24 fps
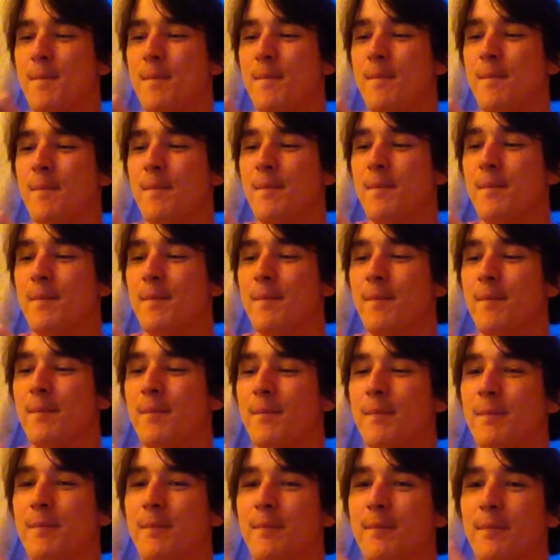
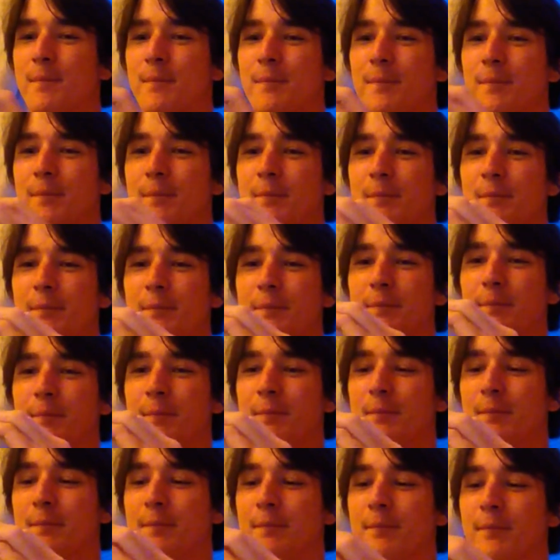
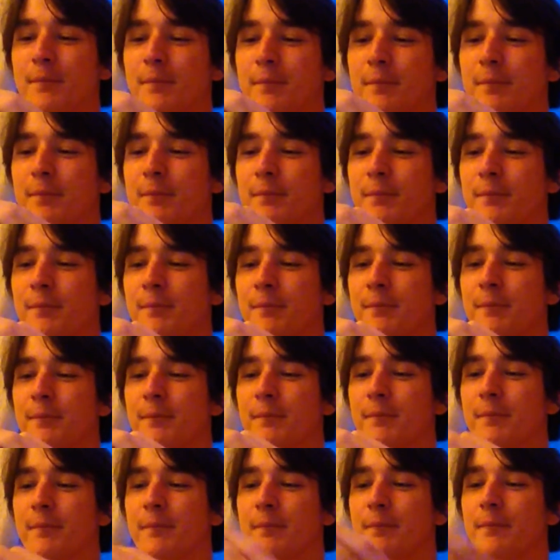
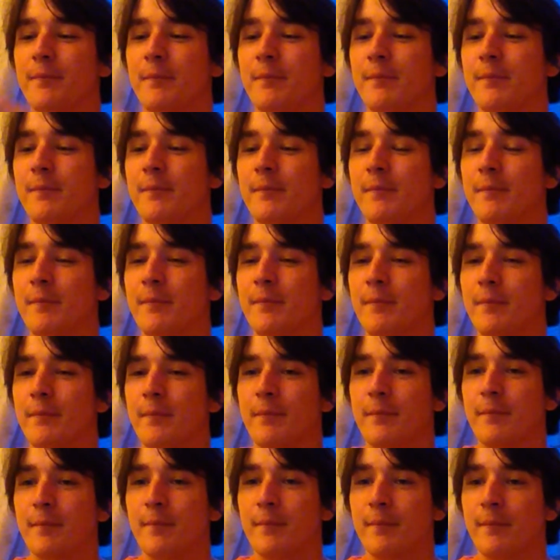
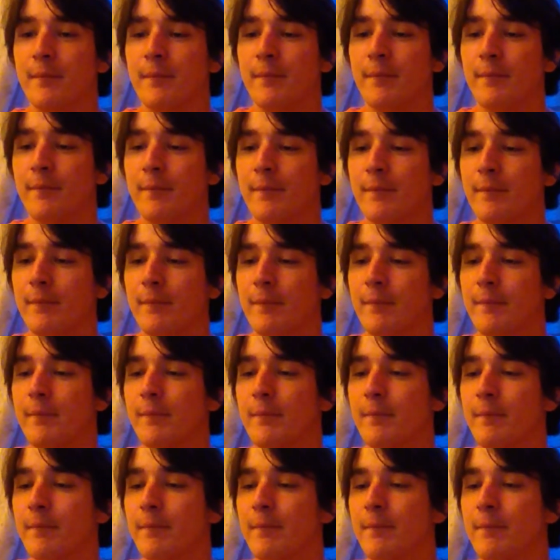
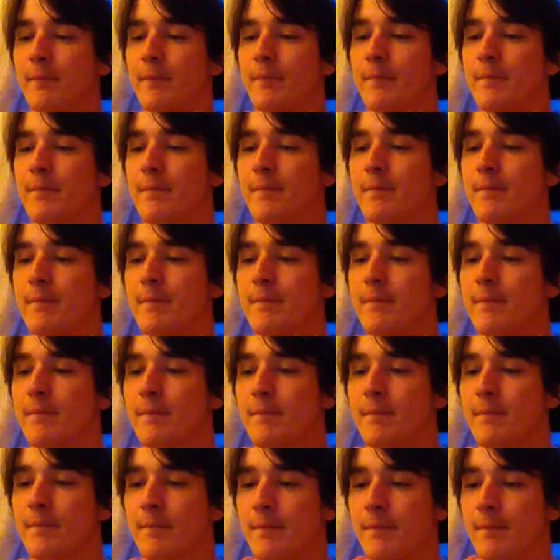
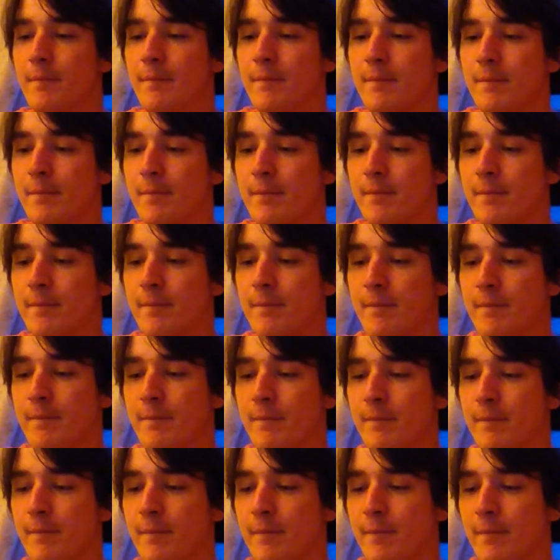
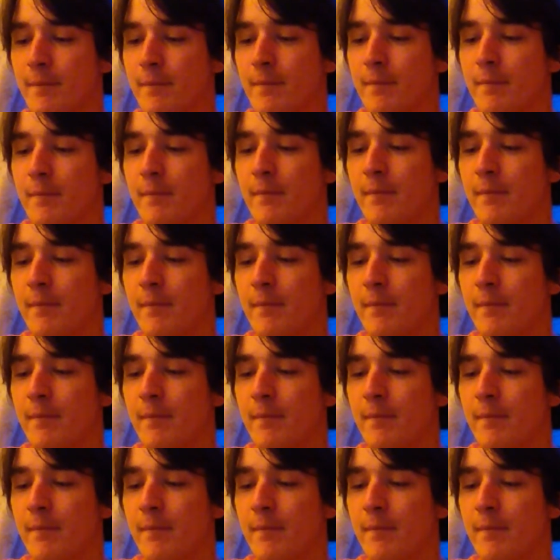Nothing is said.